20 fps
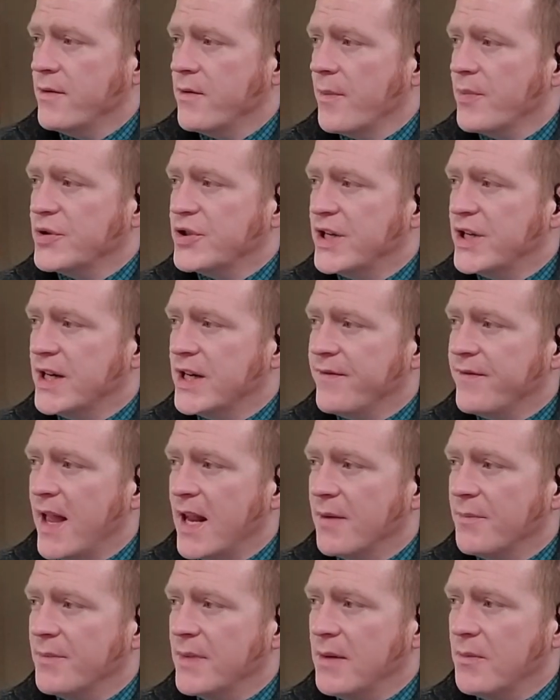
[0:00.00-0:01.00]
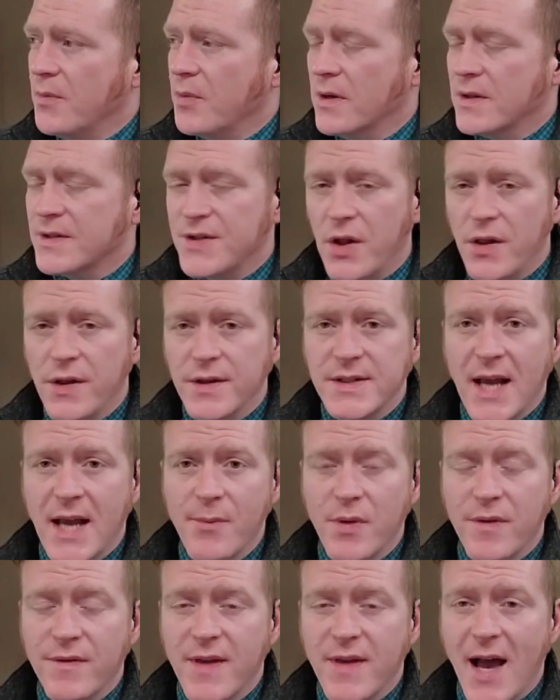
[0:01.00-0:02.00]
State Representative Adam Niemerg, it's all the
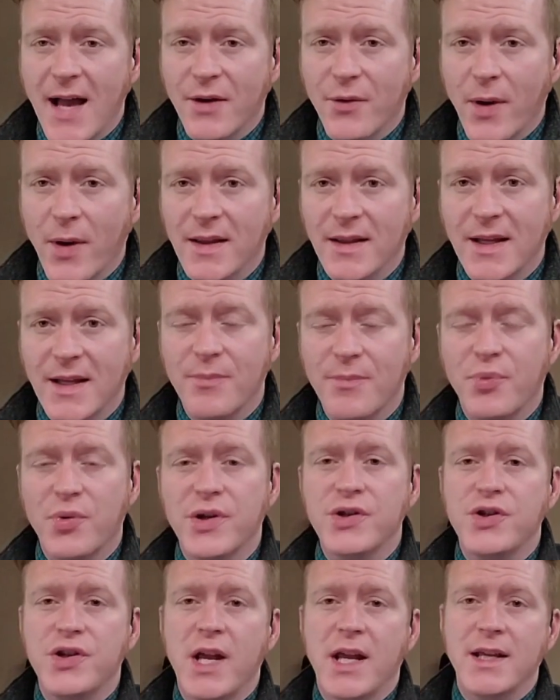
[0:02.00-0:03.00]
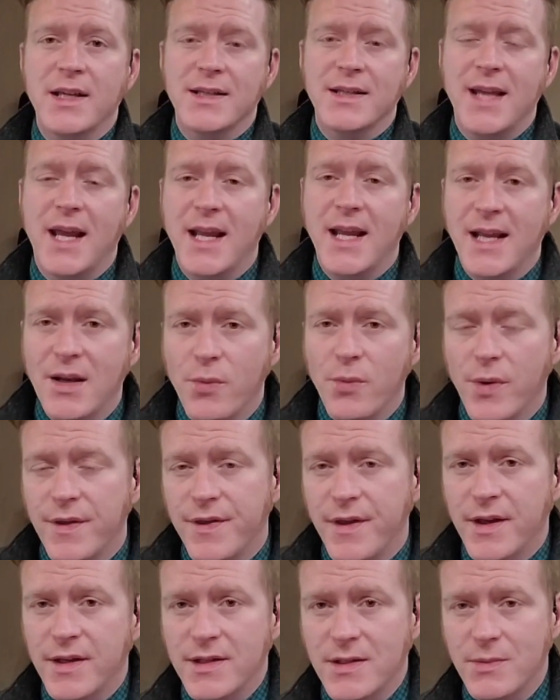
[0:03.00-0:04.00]
time we've got. Greatly appreciate you taking it
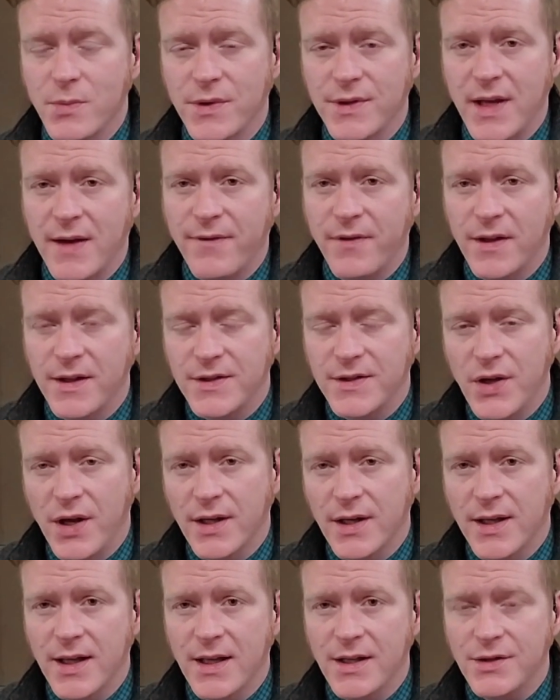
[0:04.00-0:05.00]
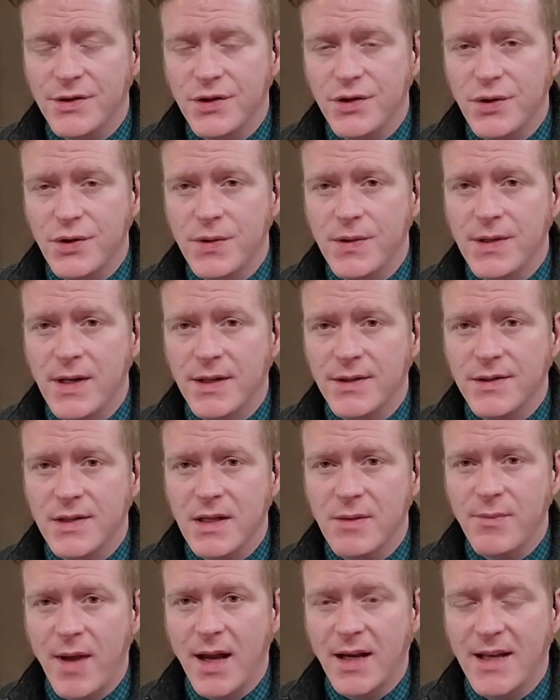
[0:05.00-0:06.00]
with us, and we'll definitely talk again soon. And I'll
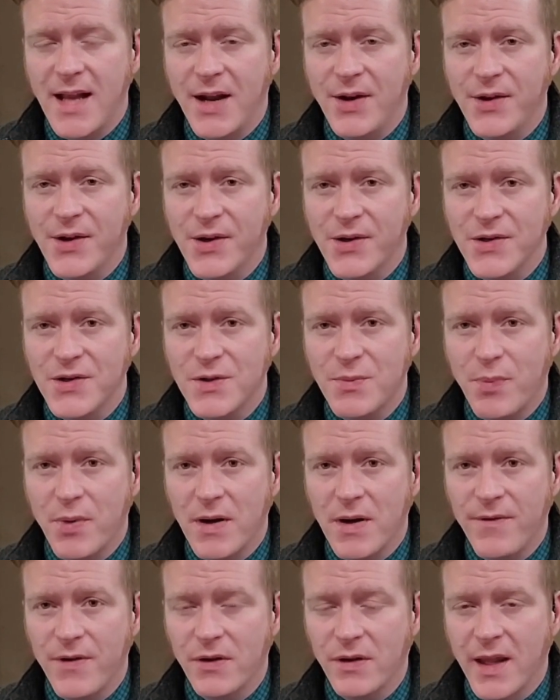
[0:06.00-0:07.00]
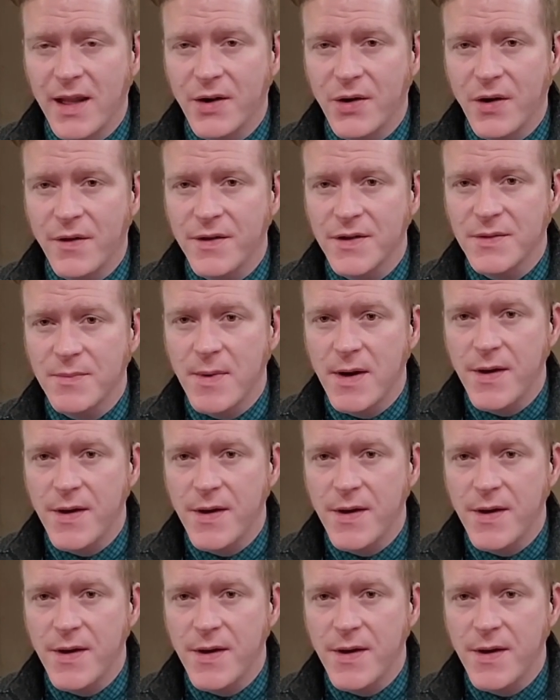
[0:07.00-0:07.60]
see you back down here in Springfield later on